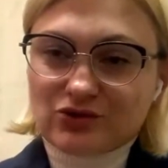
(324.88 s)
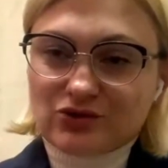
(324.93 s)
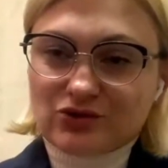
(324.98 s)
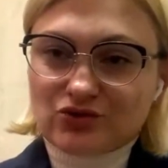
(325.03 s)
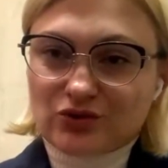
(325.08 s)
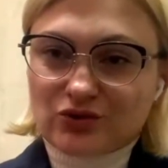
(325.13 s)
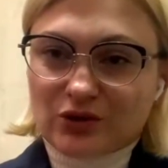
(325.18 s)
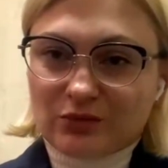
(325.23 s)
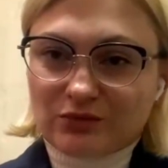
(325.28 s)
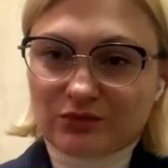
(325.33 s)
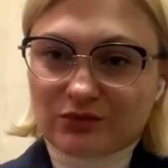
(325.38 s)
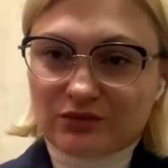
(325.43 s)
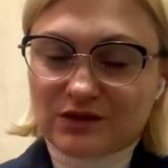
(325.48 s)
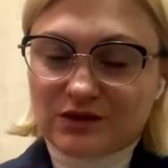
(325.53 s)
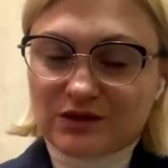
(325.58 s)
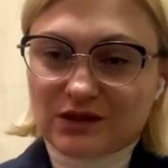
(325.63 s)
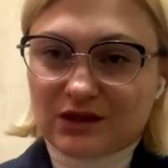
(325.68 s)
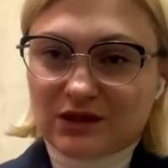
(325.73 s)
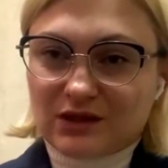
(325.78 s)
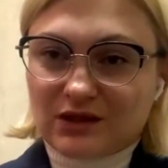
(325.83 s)

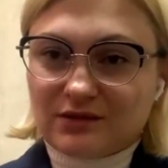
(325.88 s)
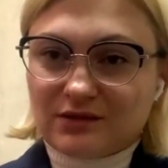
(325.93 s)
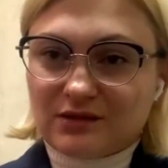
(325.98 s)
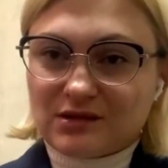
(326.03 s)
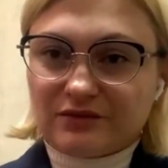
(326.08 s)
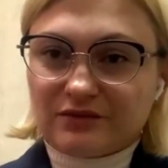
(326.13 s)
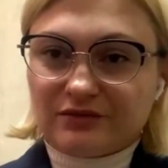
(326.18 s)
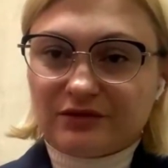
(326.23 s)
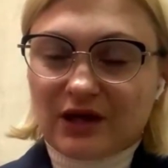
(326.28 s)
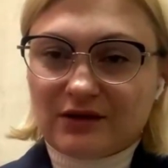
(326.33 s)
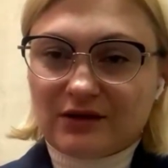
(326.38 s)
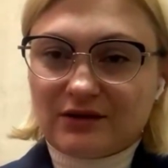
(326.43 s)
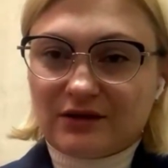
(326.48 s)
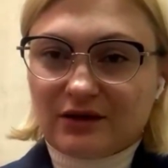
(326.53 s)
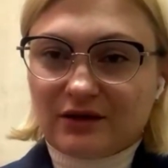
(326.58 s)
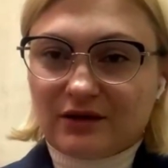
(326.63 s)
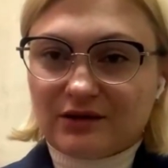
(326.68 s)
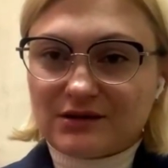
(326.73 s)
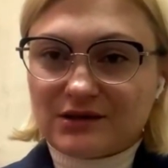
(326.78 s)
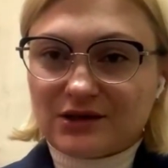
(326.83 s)
essentially, it's a
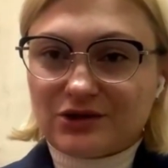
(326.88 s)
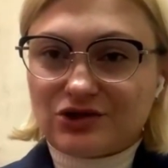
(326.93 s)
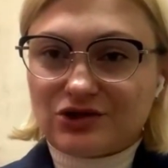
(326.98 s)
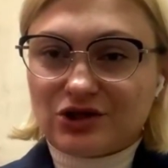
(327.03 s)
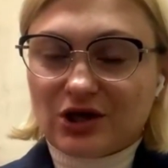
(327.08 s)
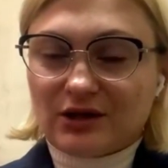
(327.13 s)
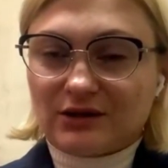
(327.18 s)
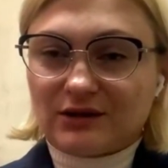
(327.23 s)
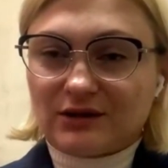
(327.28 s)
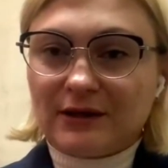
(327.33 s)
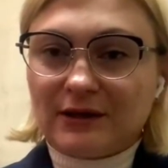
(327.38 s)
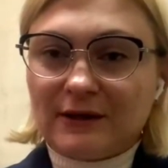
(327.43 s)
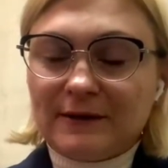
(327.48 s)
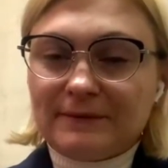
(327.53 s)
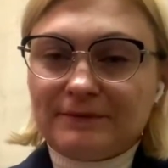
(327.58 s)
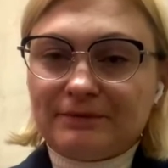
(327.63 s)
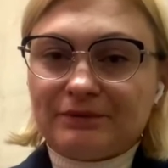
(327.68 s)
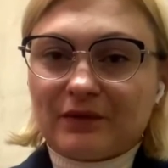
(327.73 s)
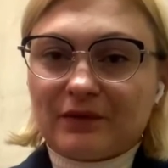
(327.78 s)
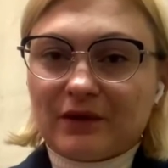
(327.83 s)
manifestation of
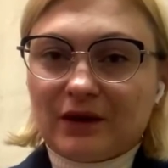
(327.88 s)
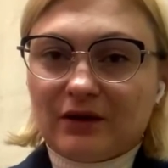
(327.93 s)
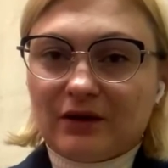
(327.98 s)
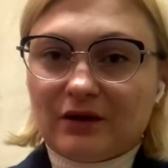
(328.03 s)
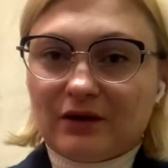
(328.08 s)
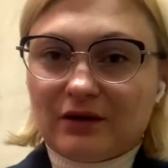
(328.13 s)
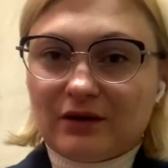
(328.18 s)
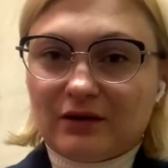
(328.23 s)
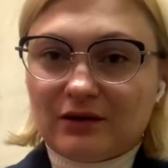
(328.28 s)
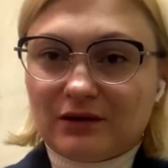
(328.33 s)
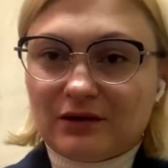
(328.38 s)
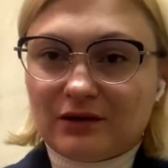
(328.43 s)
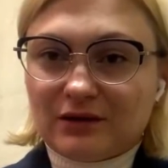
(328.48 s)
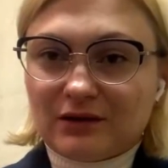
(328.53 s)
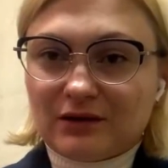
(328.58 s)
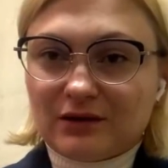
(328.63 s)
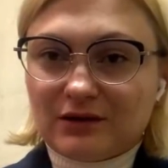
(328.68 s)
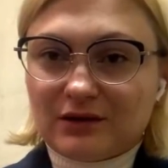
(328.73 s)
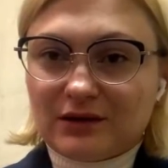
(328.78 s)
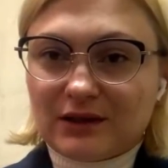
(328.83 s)
weakness when they
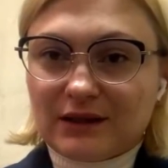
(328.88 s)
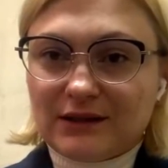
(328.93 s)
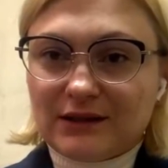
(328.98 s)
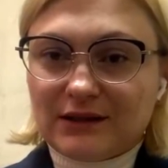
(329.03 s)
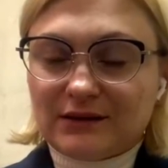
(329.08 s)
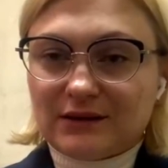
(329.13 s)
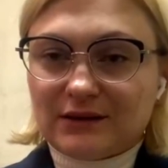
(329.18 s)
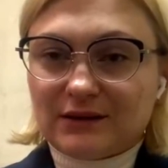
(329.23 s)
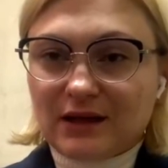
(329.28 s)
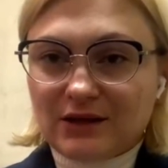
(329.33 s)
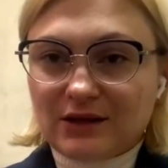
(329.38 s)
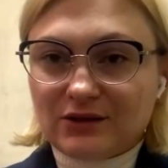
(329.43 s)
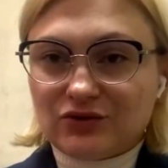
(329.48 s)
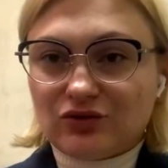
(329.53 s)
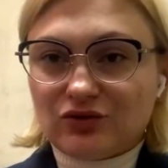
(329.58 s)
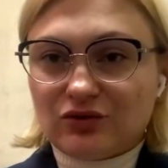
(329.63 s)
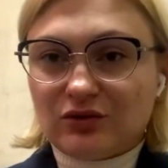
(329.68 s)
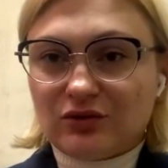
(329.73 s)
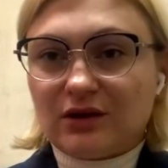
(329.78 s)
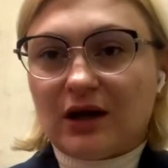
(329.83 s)
say that their task
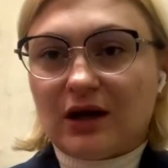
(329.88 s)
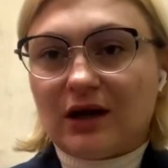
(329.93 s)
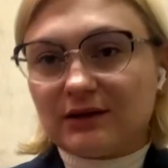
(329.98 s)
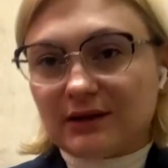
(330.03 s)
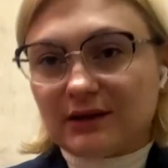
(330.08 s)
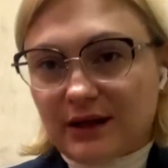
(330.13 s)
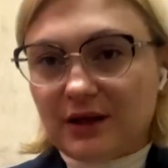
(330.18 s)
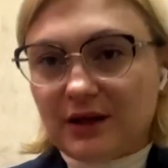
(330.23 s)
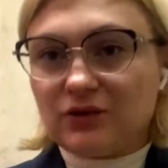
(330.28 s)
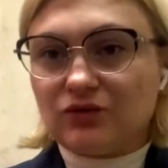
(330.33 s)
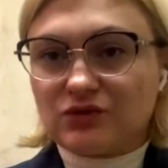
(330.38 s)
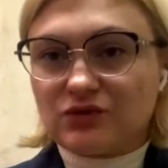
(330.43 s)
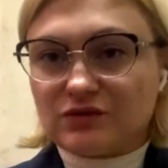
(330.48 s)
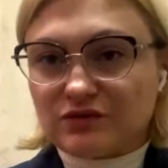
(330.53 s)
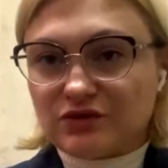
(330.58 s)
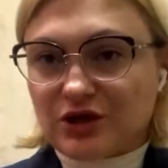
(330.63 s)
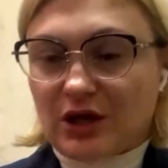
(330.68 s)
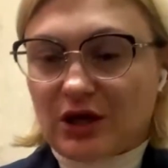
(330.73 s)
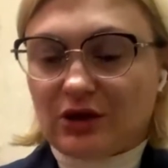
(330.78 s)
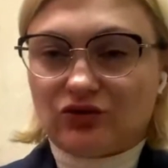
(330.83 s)
is only to defend
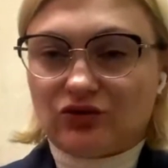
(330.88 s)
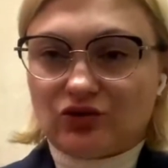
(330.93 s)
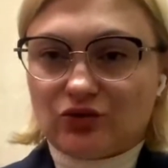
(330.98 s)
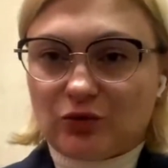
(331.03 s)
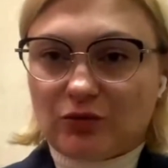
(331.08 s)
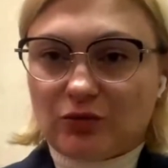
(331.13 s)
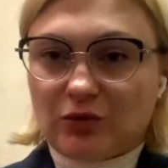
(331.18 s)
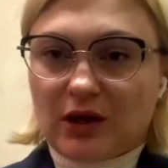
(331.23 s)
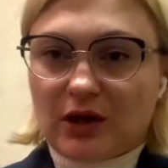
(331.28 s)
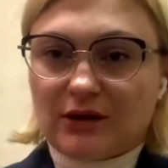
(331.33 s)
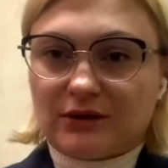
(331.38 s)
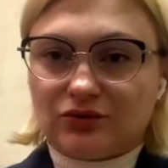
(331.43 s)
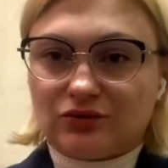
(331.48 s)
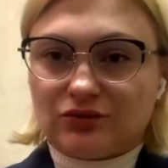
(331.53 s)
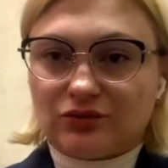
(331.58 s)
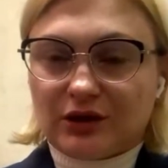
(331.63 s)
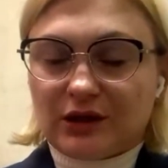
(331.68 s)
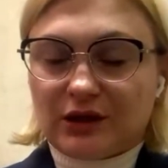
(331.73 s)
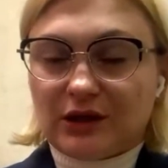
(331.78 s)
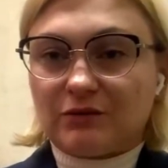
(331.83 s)
NATO countries
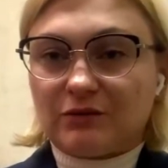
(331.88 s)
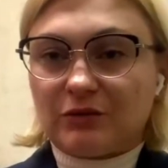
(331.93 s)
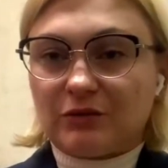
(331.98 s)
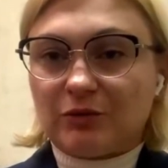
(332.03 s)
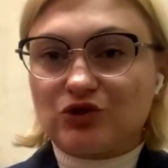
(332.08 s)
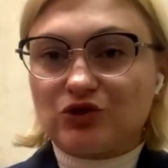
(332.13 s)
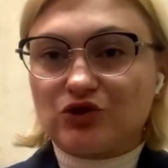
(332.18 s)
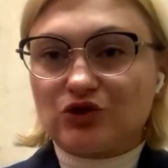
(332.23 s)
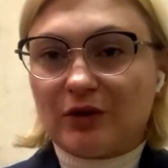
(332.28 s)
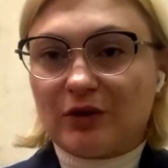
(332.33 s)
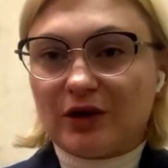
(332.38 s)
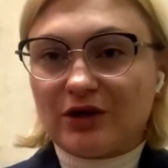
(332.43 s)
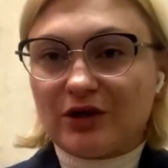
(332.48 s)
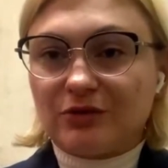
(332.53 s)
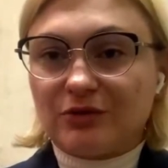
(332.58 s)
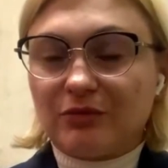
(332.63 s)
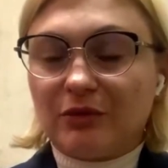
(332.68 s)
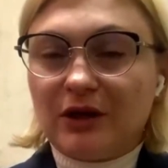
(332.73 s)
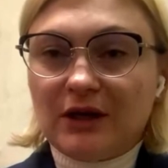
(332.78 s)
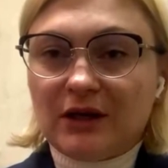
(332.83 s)
and
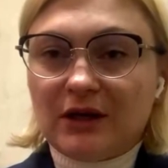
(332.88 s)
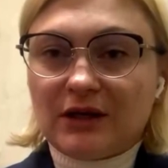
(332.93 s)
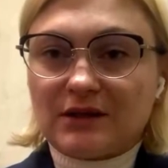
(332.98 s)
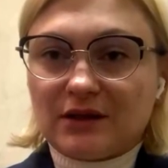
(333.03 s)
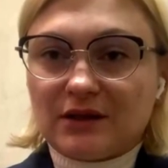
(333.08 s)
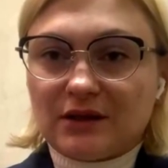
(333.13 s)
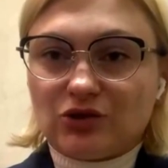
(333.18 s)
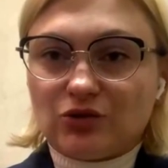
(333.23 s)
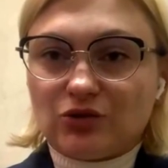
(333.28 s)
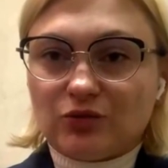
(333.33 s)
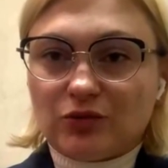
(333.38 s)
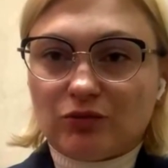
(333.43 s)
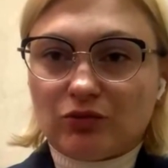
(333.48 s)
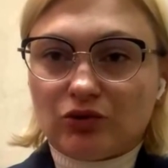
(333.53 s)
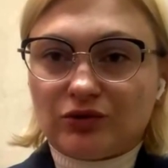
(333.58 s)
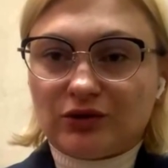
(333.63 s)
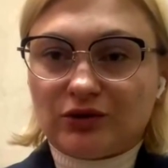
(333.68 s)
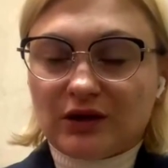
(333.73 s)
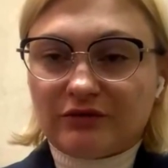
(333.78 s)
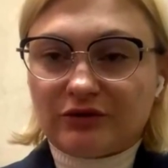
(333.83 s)
of course
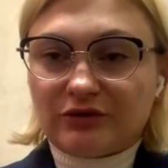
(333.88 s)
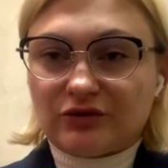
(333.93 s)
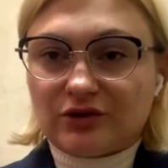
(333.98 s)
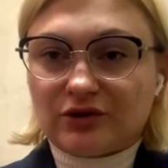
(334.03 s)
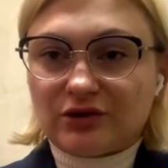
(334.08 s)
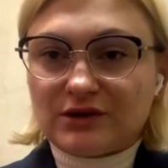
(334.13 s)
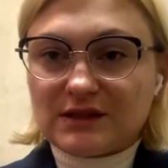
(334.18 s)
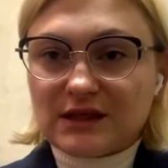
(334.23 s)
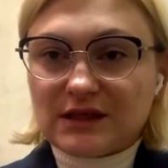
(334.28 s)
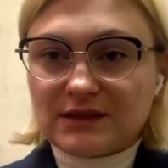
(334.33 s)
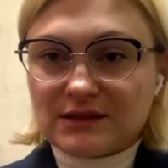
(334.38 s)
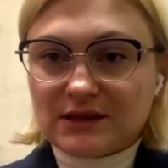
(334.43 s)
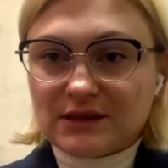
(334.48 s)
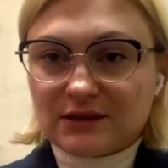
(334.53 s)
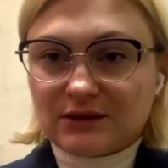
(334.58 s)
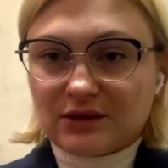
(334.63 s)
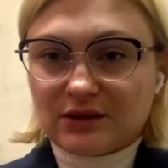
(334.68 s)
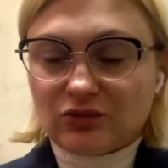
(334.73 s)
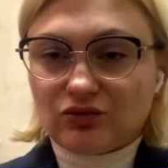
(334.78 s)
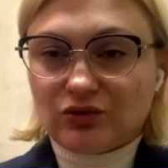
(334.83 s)
help Ukraine.
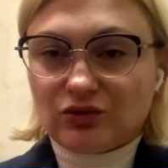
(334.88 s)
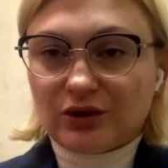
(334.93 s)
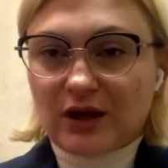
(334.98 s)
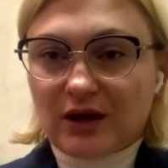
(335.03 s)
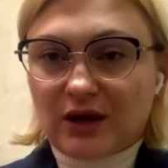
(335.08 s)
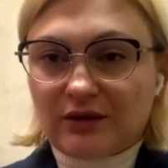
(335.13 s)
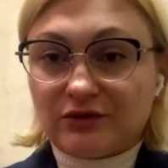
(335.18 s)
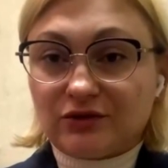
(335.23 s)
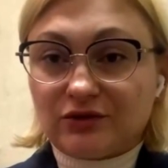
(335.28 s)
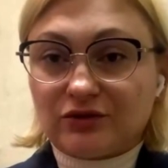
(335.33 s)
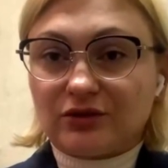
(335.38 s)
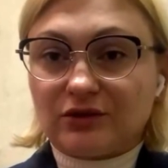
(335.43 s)
But